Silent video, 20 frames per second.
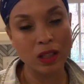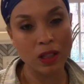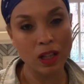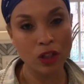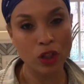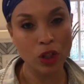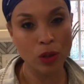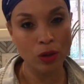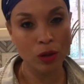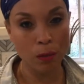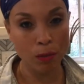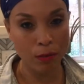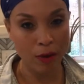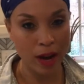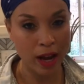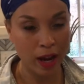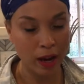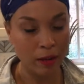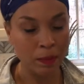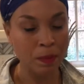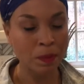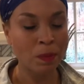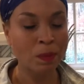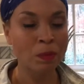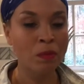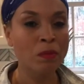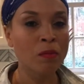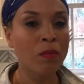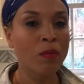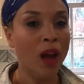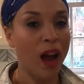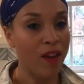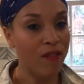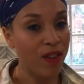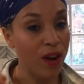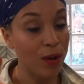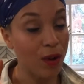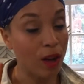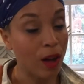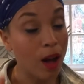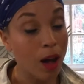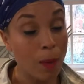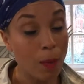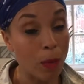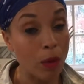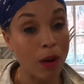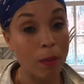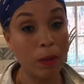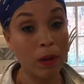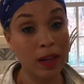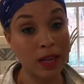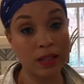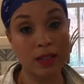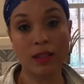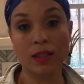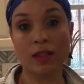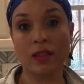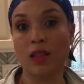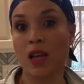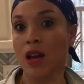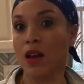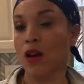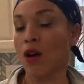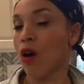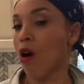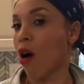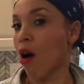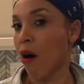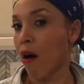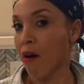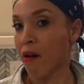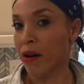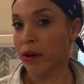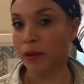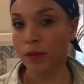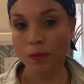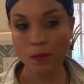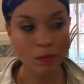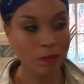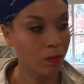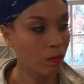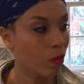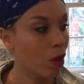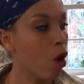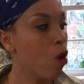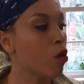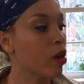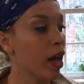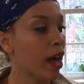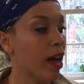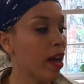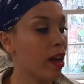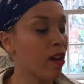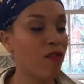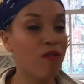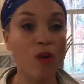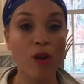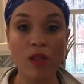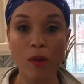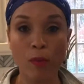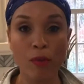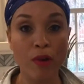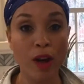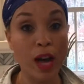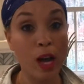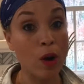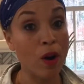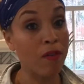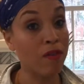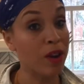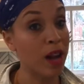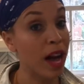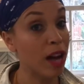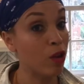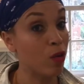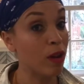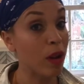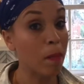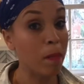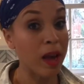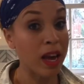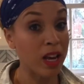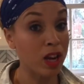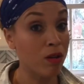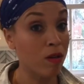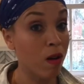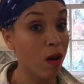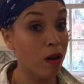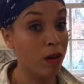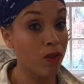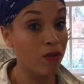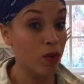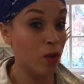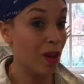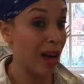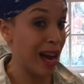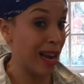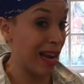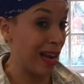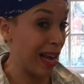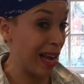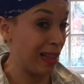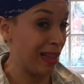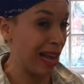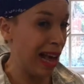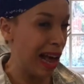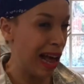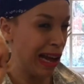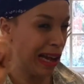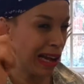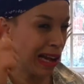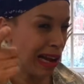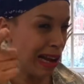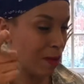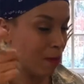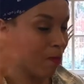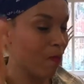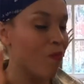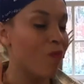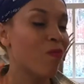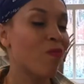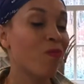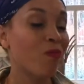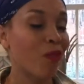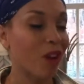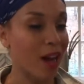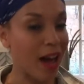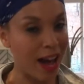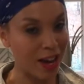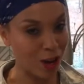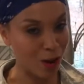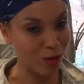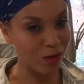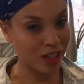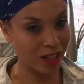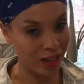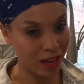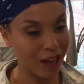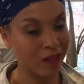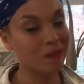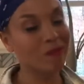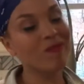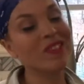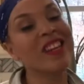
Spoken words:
an issue, the bread. I found a couple of places that are okay for the bread, or if not, you can make your own if you got it like that. I don't today.